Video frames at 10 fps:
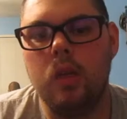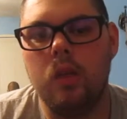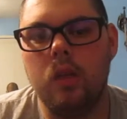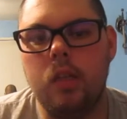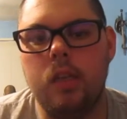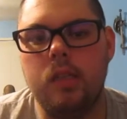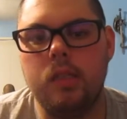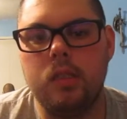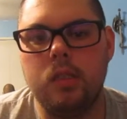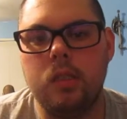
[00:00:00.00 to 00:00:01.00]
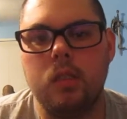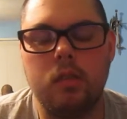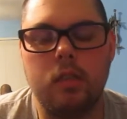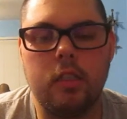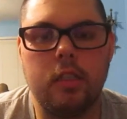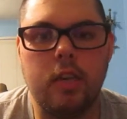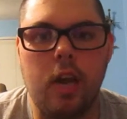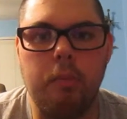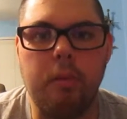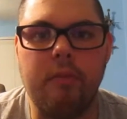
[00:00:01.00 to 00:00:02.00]
this
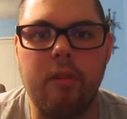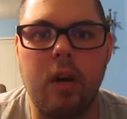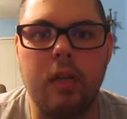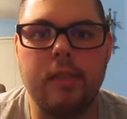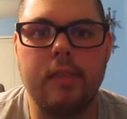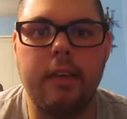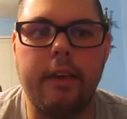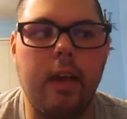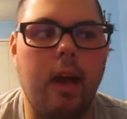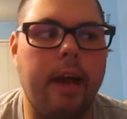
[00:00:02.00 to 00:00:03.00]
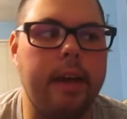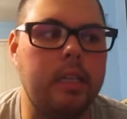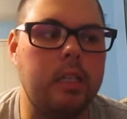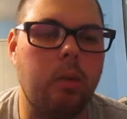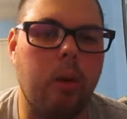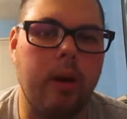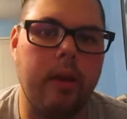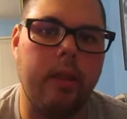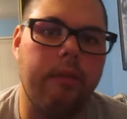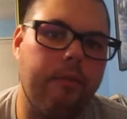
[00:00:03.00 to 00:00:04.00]
type of content, I just wanted
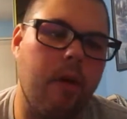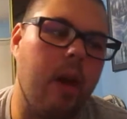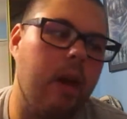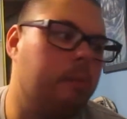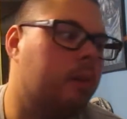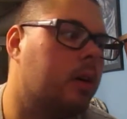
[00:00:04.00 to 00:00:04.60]
the fame,